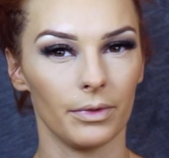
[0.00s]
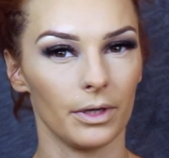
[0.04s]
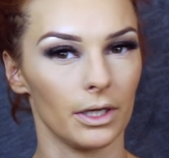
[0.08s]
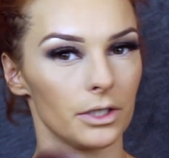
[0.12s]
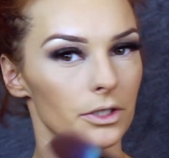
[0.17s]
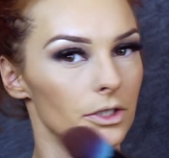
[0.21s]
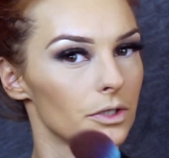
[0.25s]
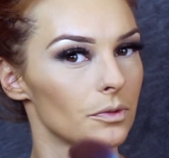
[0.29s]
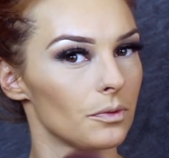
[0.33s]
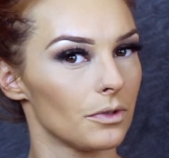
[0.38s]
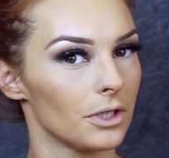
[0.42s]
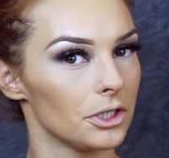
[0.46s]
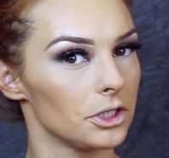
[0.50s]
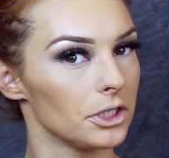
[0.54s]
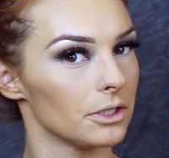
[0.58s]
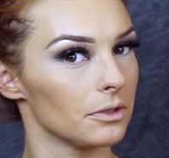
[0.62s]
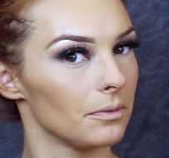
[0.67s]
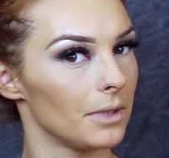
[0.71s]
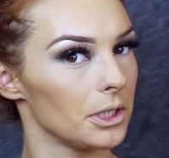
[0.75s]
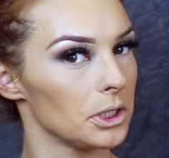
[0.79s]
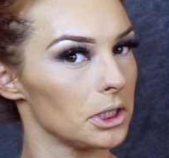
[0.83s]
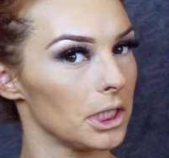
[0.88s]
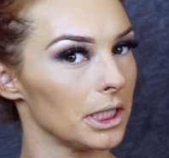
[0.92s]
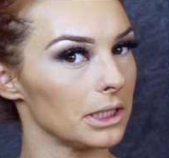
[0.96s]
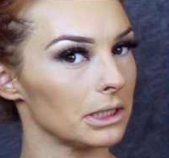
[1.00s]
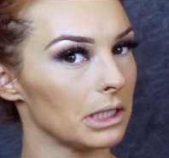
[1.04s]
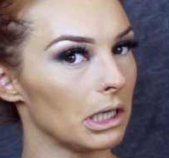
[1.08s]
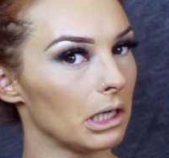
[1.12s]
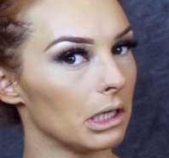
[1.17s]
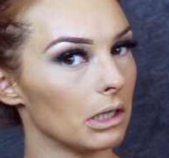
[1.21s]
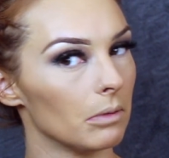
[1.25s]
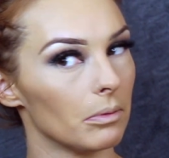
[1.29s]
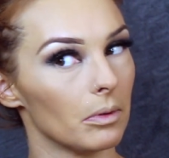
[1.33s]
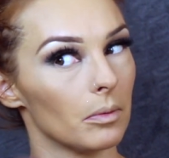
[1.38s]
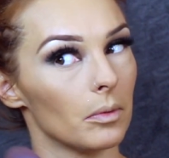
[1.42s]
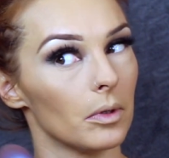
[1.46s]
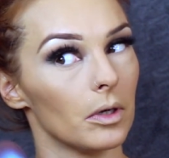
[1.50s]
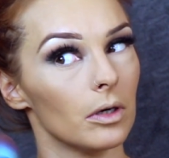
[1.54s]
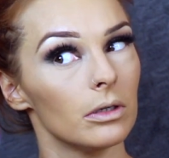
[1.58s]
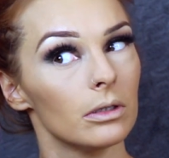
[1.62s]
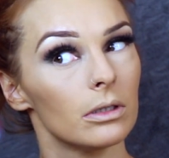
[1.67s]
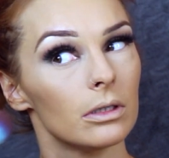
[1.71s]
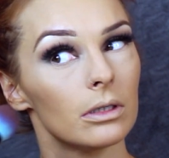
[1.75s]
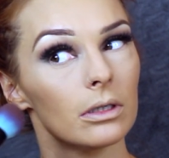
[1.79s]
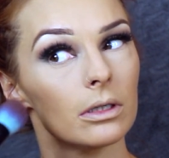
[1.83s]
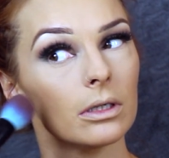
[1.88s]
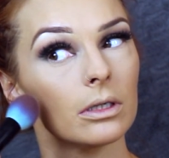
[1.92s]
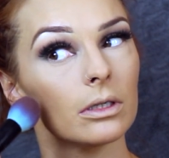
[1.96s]
I just want to chisel my cheeks out a little bit more.
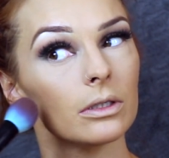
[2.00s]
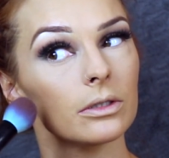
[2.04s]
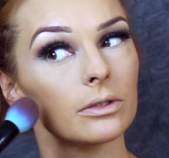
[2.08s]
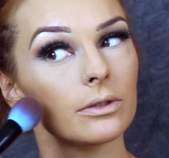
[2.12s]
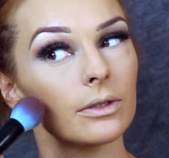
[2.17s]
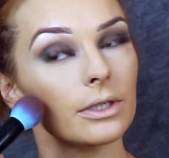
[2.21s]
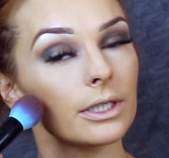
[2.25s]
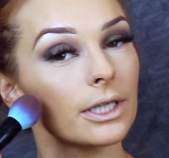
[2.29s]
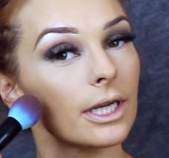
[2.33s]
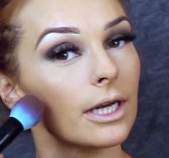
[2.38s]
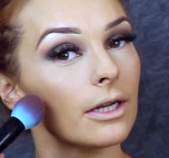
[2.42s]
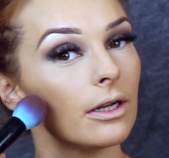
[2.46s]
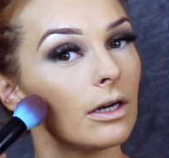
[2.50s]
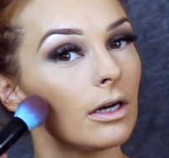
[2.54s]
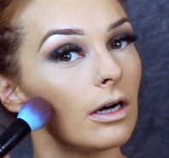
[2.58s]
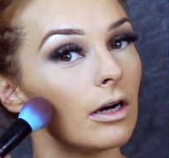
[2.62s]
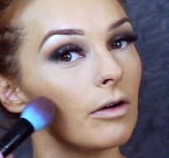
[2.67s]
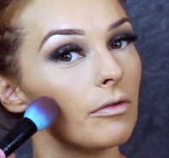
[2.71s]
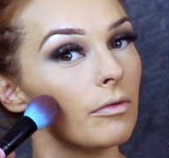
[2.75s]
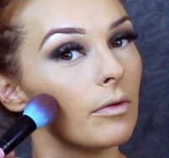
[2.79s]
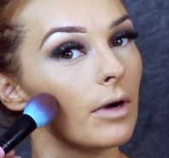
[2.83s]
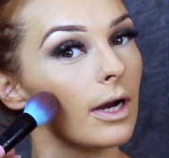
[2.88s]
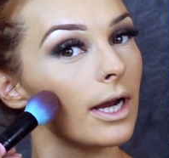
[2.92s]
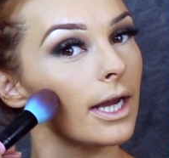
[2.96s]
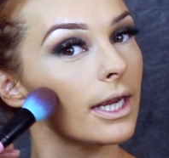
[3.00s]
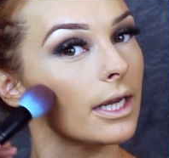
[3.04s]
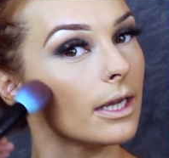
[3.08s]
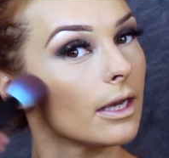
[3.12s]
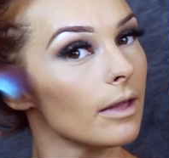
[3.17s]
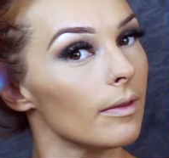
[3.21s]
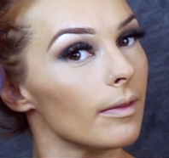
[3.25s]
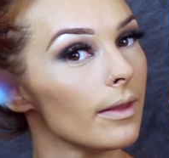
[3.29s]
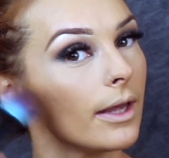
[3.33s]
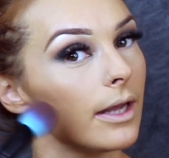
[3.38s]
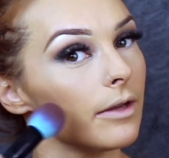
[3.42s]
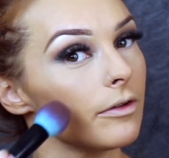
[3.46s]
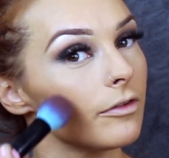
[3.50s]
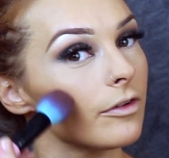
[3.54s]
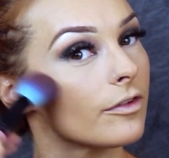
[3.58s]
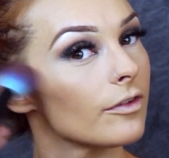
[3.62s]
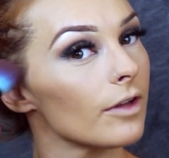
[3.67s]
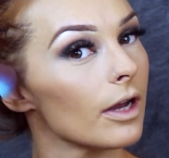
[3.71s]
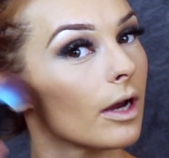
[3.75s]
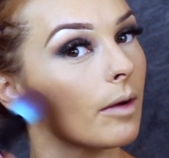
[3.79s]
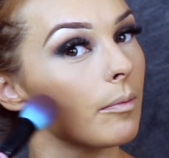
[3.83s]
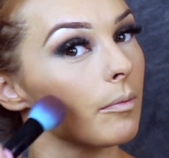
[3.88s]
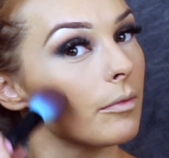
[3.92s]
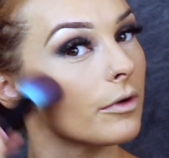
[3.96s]
Again, halfway and then
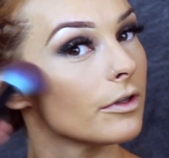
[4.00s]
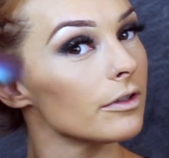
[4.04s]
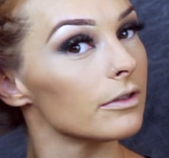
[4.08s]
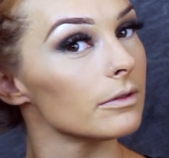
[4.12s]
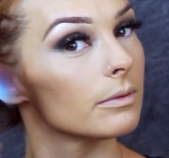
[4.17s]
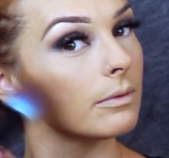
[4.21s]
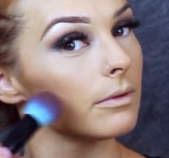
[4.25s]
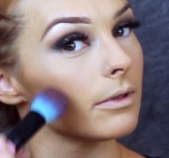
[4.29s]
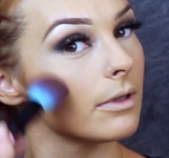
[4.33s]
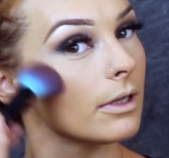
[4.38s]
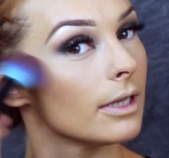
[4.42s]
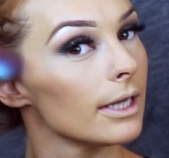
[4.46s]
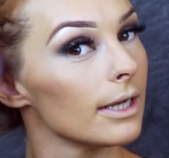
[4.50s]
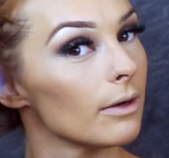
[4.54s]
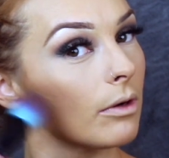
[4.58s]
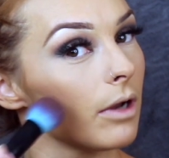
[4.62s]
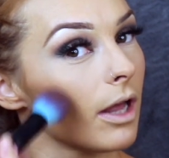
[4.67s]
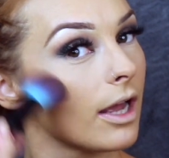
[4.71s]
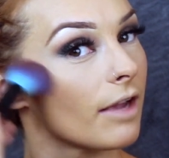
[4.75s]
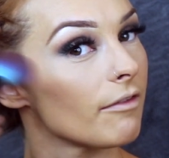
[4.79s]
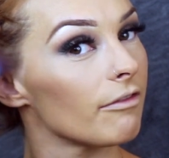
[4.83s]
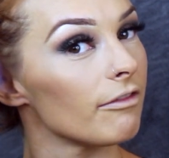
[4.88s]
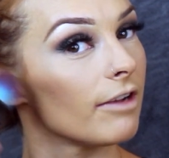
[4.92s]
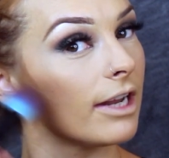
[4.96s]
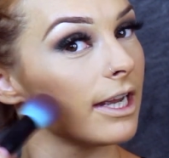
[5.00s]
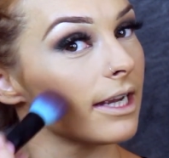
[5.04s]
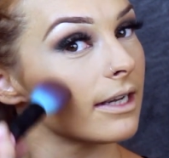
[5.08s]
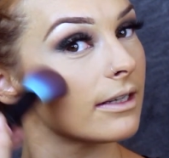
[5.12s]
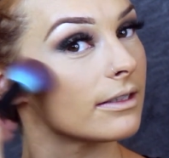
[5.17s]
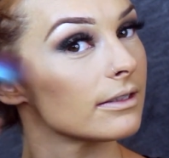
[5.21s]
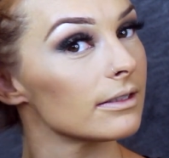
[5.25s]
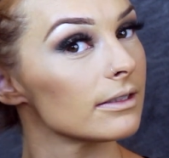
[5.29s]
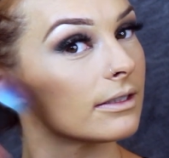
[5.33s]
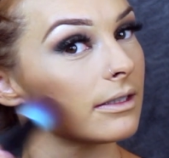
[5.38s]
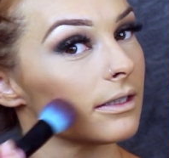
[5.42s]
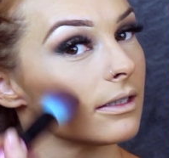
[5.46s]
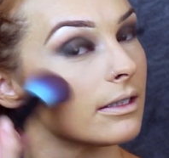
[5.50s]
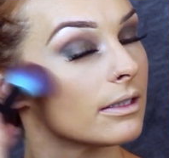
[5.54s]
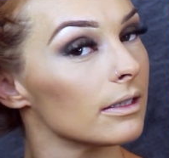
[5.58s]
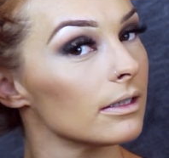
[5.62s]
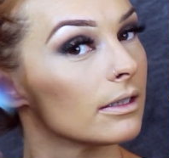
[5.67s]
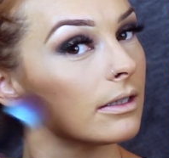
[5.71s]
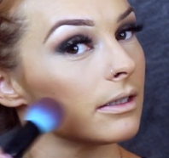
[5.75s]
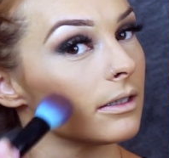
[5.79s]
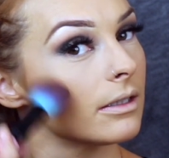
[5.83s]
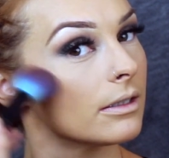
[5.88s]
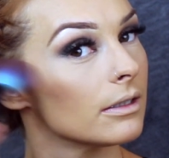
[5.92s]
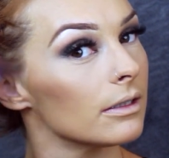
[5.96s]
just upwards, little light flicks,
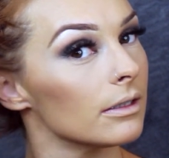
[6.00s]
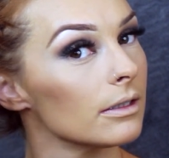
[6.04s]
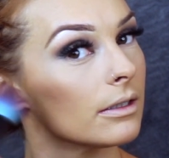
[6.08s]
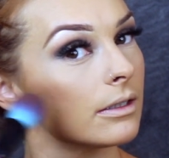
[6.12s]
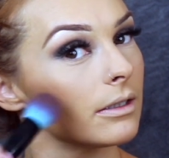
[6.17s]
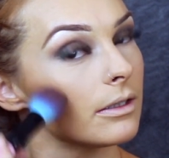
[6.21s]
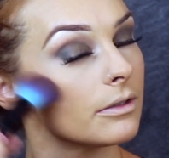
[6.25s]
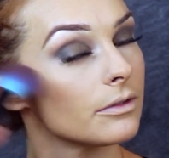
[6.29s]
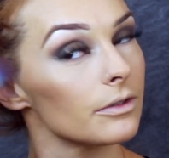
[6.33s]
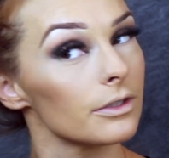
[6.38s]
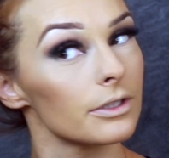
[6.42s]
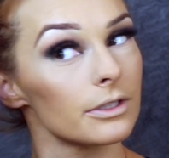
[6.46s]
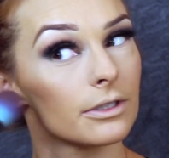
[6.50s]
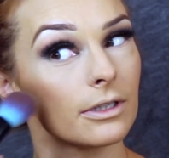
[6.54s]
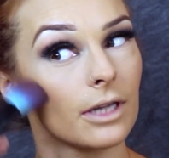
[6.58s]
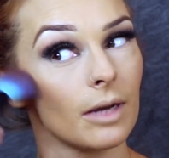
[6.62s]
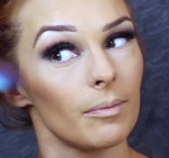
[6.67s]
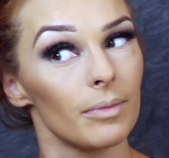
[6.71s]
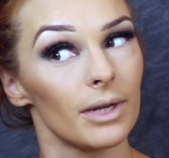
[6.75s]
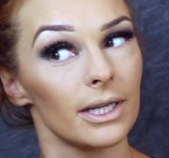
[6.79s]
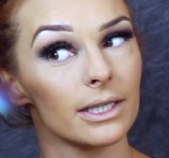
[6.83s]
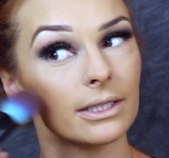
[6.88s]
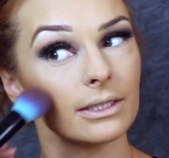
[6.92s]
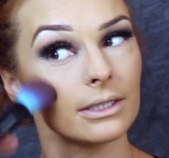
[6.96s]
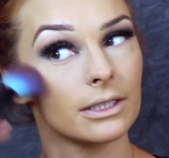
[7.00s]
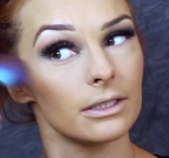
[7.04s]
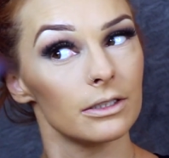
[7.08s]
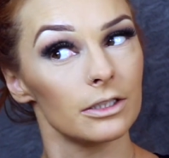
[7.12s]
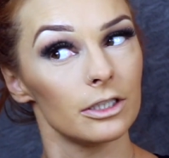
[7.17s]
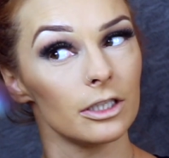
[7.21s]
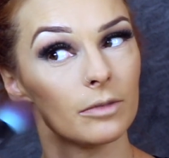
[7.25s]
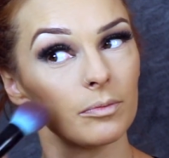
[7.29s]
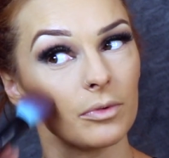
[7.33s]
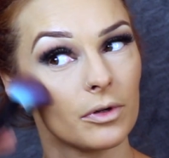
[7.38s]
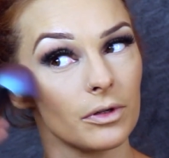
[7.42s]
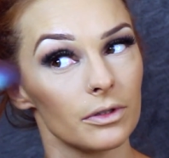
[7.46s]
just so that blends into your